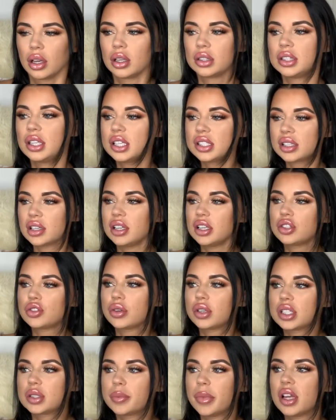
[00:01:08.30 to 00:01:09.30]
This
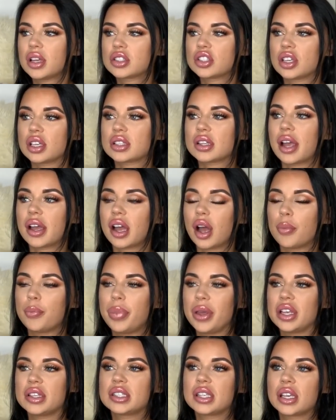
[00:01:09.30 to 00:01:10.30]
literally smells just like a
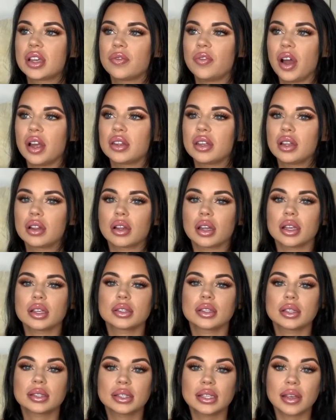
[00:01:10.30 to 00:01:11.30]
basic vanilla, it's
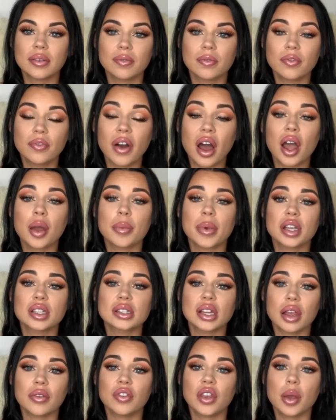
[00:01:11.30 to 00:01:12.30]
the same vibe
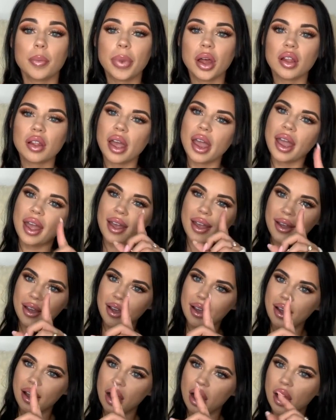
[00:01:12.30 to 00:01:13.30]
as La Vie Est Belle.
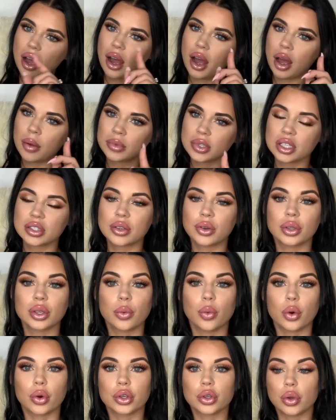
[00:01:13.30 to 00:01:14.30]
I'm just gonna
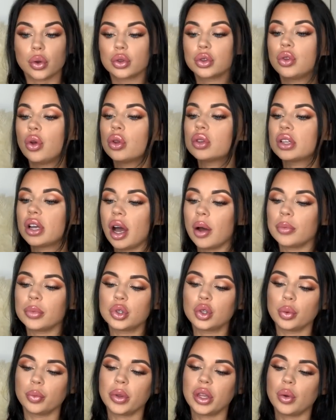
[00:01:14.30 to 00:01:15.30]
warn you, don't come
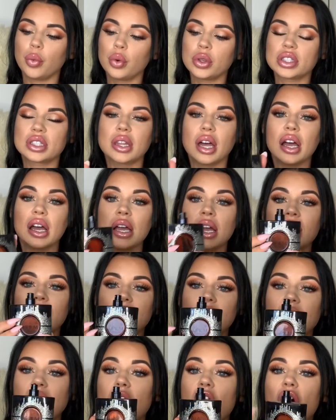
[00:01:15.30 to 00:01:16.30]
to me with the,
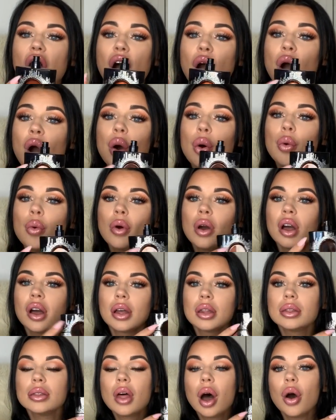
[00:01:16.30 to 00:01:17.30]
oh,
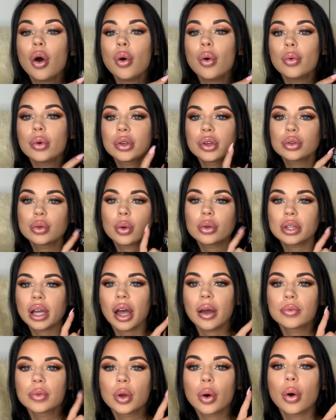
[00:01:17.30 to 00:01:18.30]
no, you don't
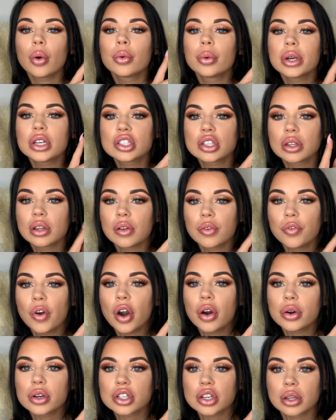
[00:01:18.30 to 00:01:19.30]
have the original
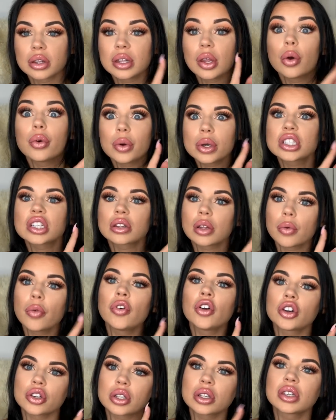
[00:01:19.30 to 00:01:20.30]
version
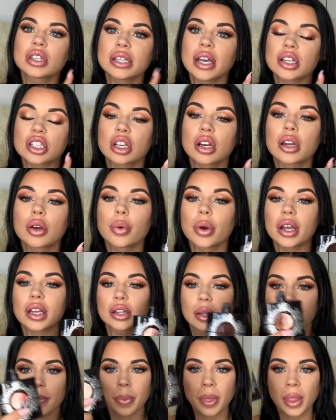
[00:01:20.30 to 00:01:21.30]
is actually great.